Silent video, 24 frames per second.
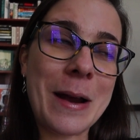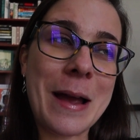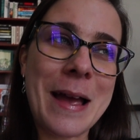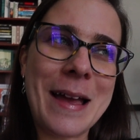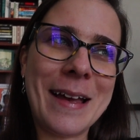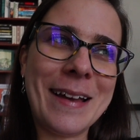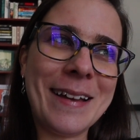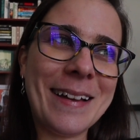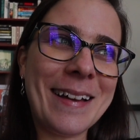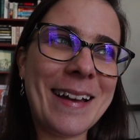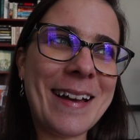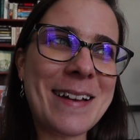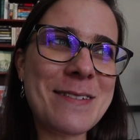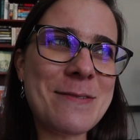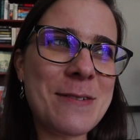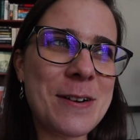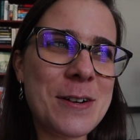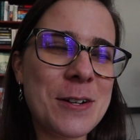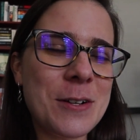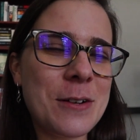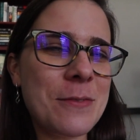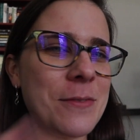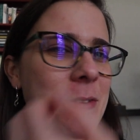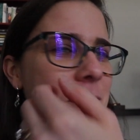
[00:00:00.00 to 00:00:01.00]
I
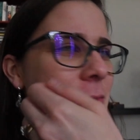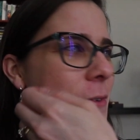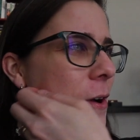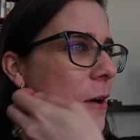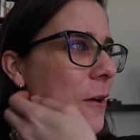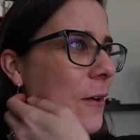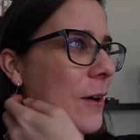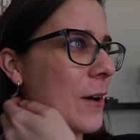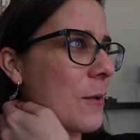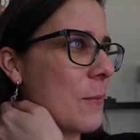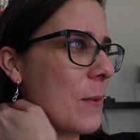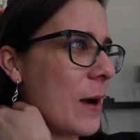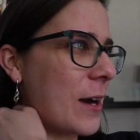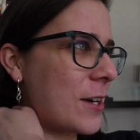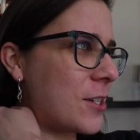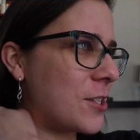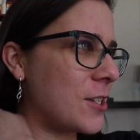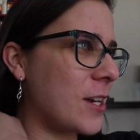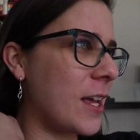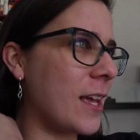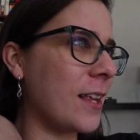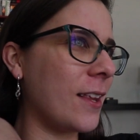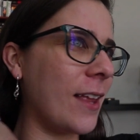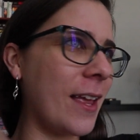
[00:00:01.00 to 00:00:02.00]
wonder if I've already
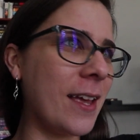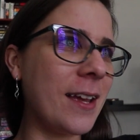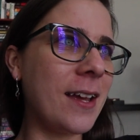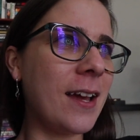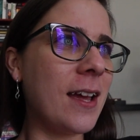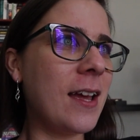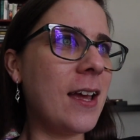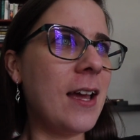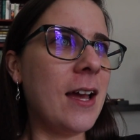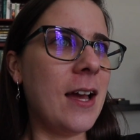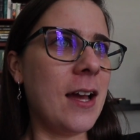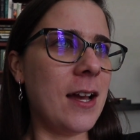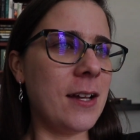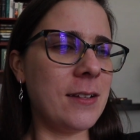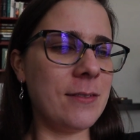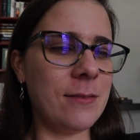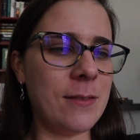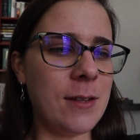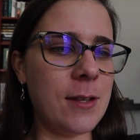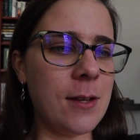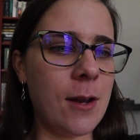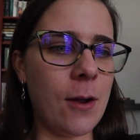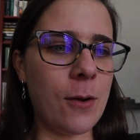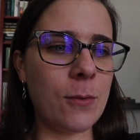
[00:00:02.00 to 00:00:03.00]
watched it like,
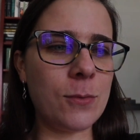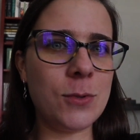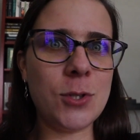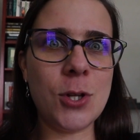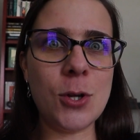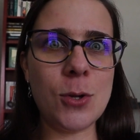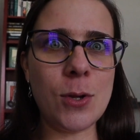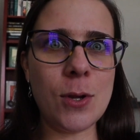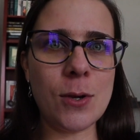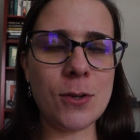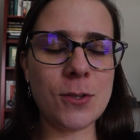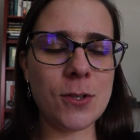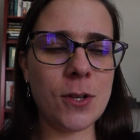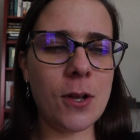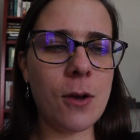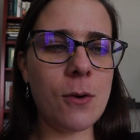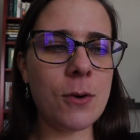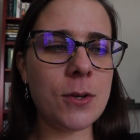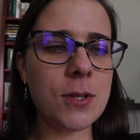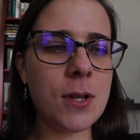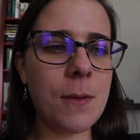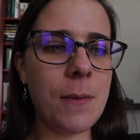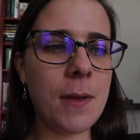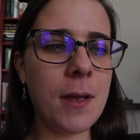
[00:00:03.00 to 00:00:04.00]
you know, two years ago
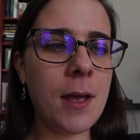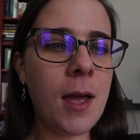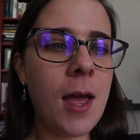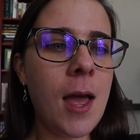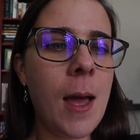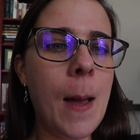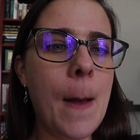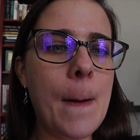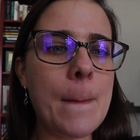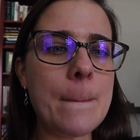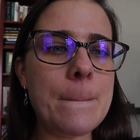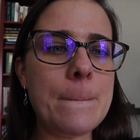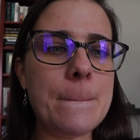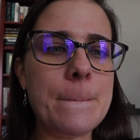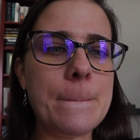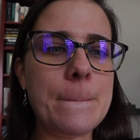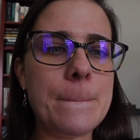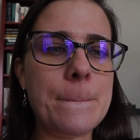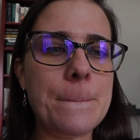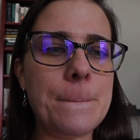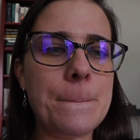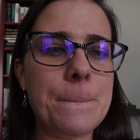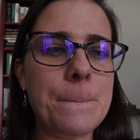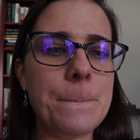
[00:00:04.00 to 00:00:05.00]
or something.
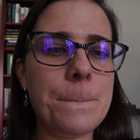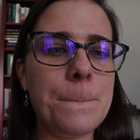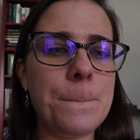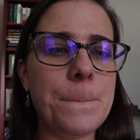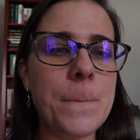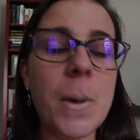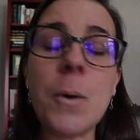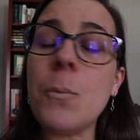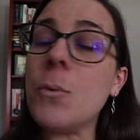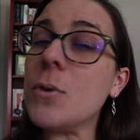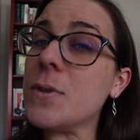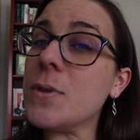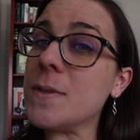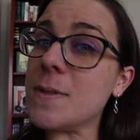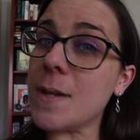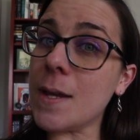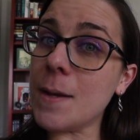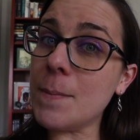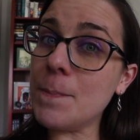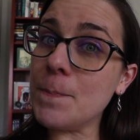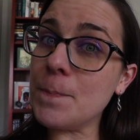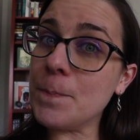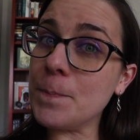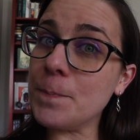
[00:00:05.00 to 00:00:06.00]
But we'll
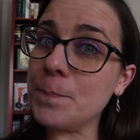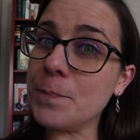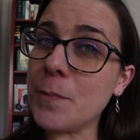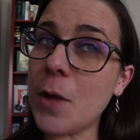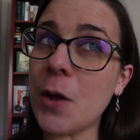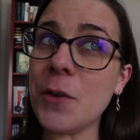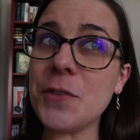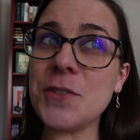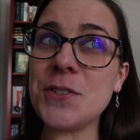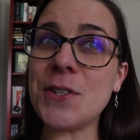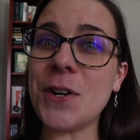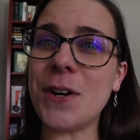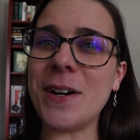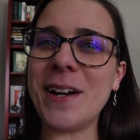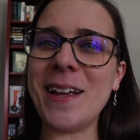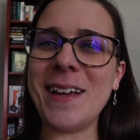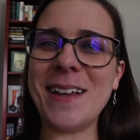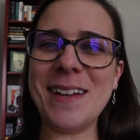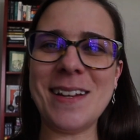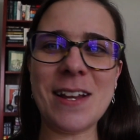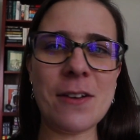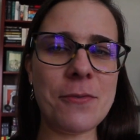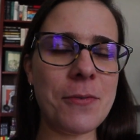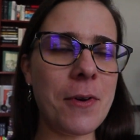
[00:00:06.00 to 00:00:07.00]
see. I'll start
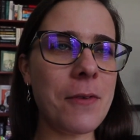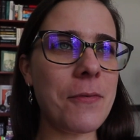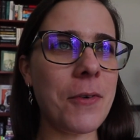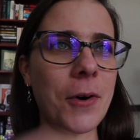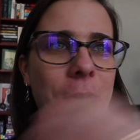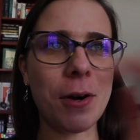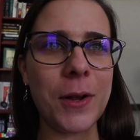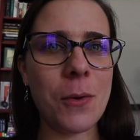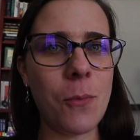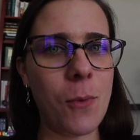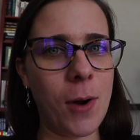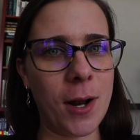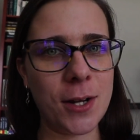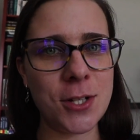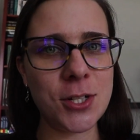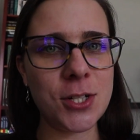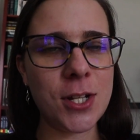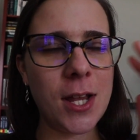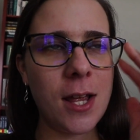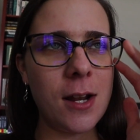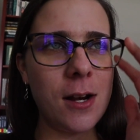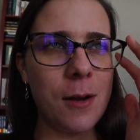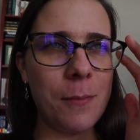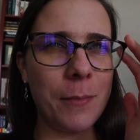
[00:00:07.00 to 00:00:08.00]
it, and if I've already watched
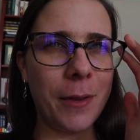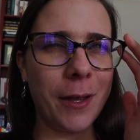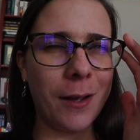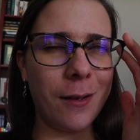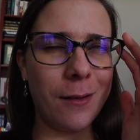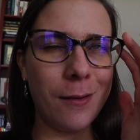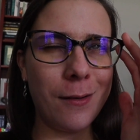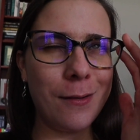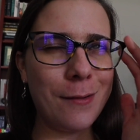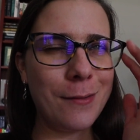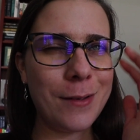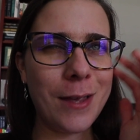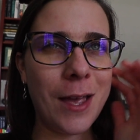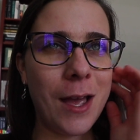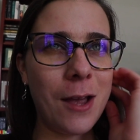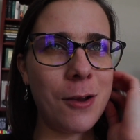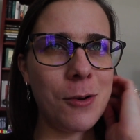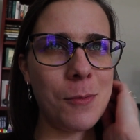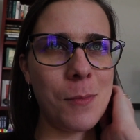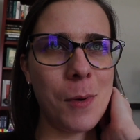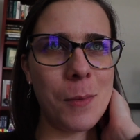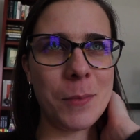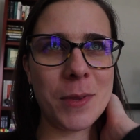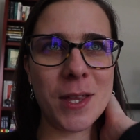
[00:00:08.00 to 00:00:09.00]
it and I'm like, oh yeah, I
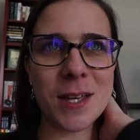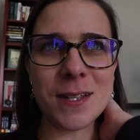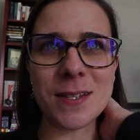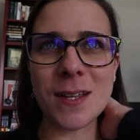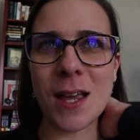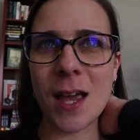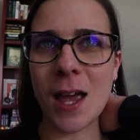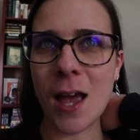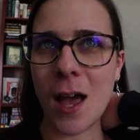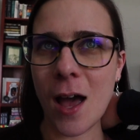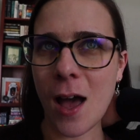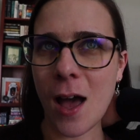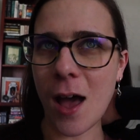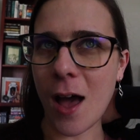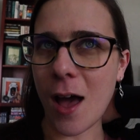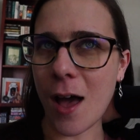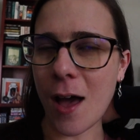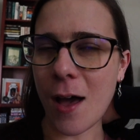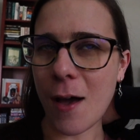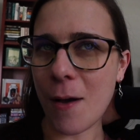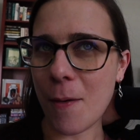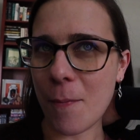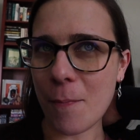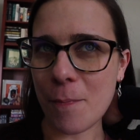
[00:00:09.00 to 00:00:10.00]
remember this,
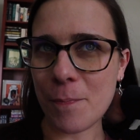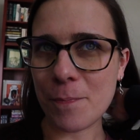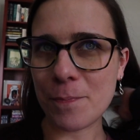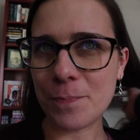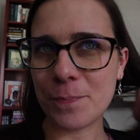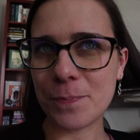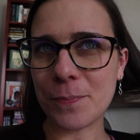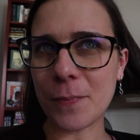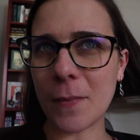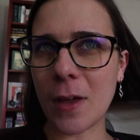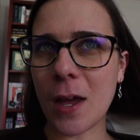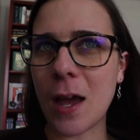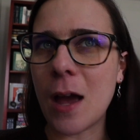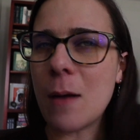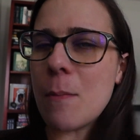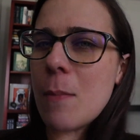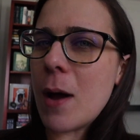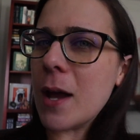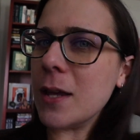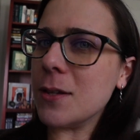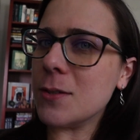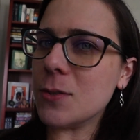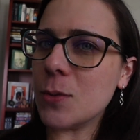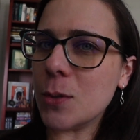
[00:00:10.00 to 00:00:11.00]
um I
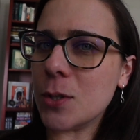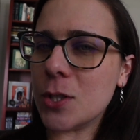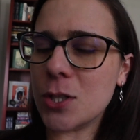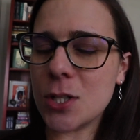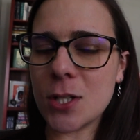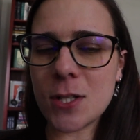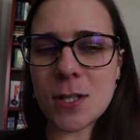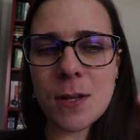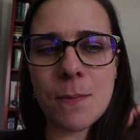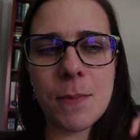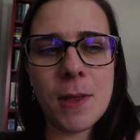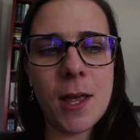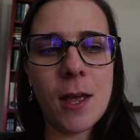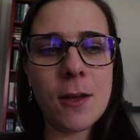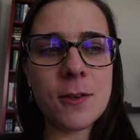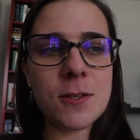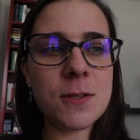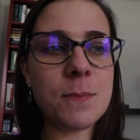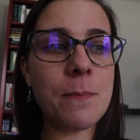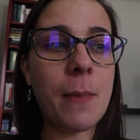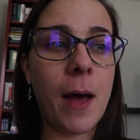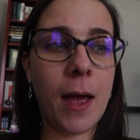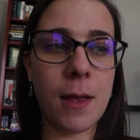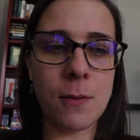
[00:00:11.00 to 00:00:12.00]
might switch to something
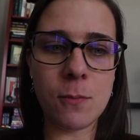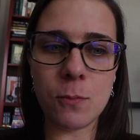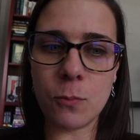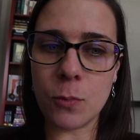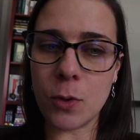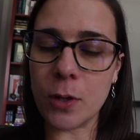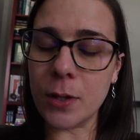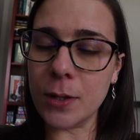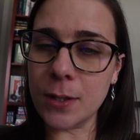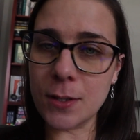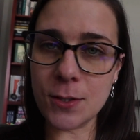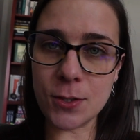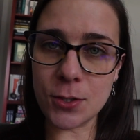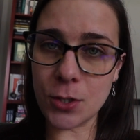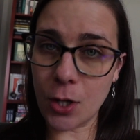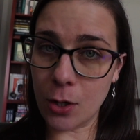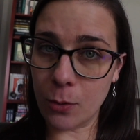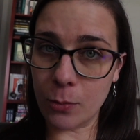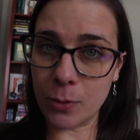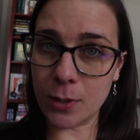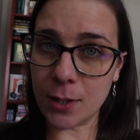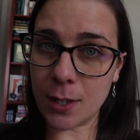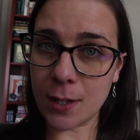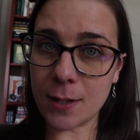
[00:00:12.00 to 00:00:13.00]
else, but we'll at least
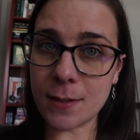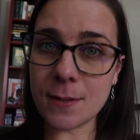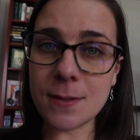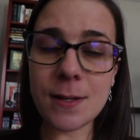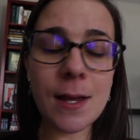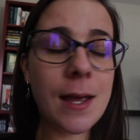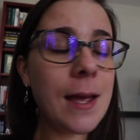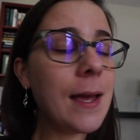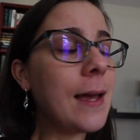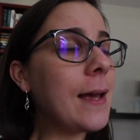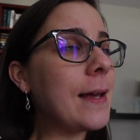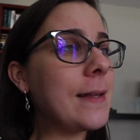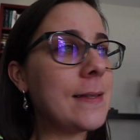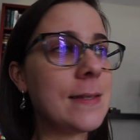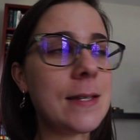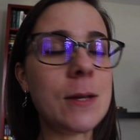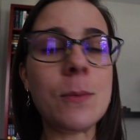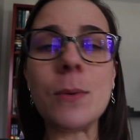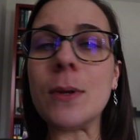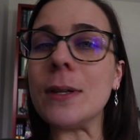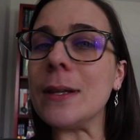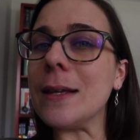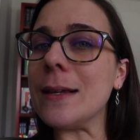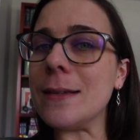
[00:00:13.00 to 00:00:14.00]
start with this and see
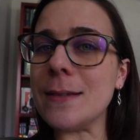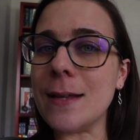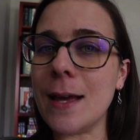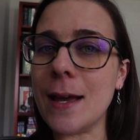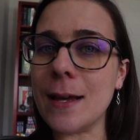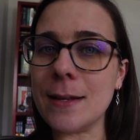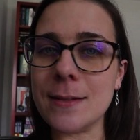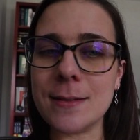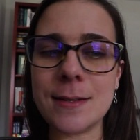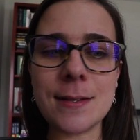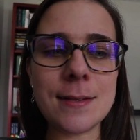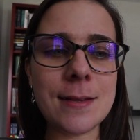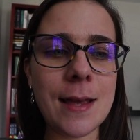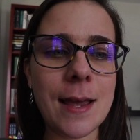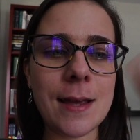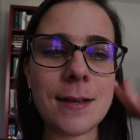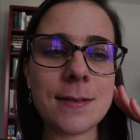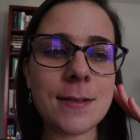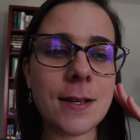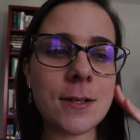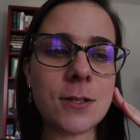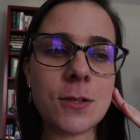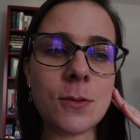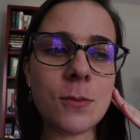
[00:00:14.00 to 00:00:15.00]
what Lisa has to say,
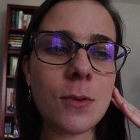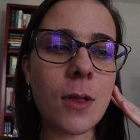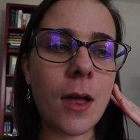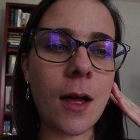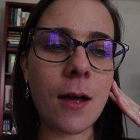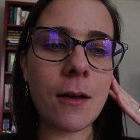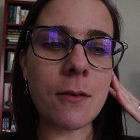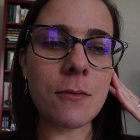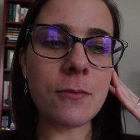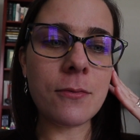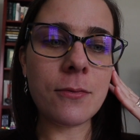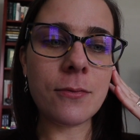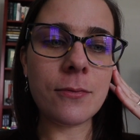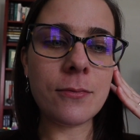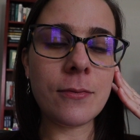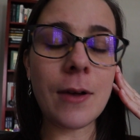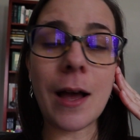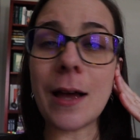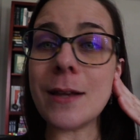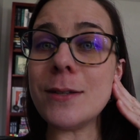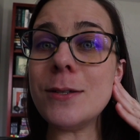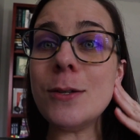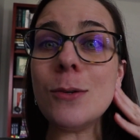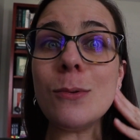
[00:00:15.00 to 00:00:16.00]
because I do love,
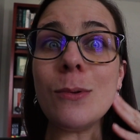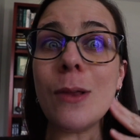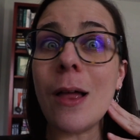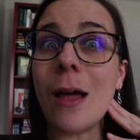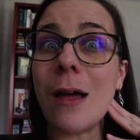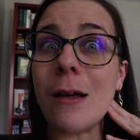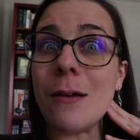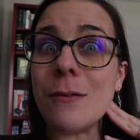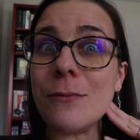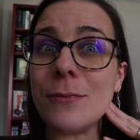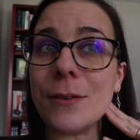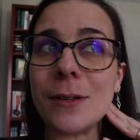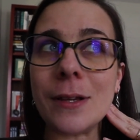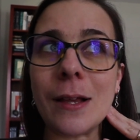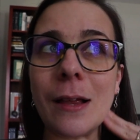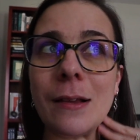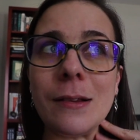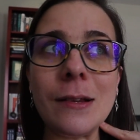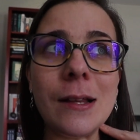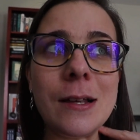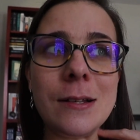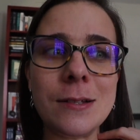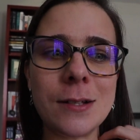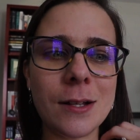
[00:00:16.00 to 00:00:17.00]
I do love a
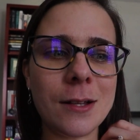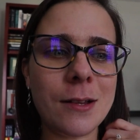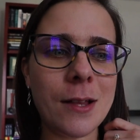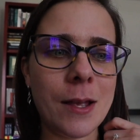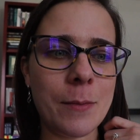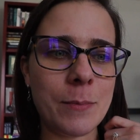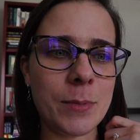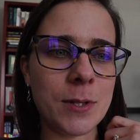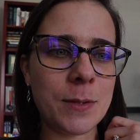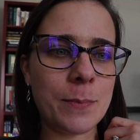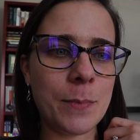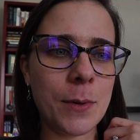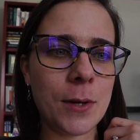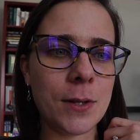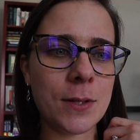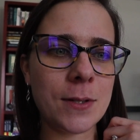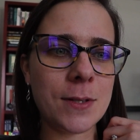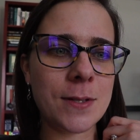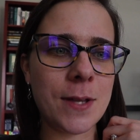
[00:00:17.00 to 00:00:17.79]
Lisa Kleypas book.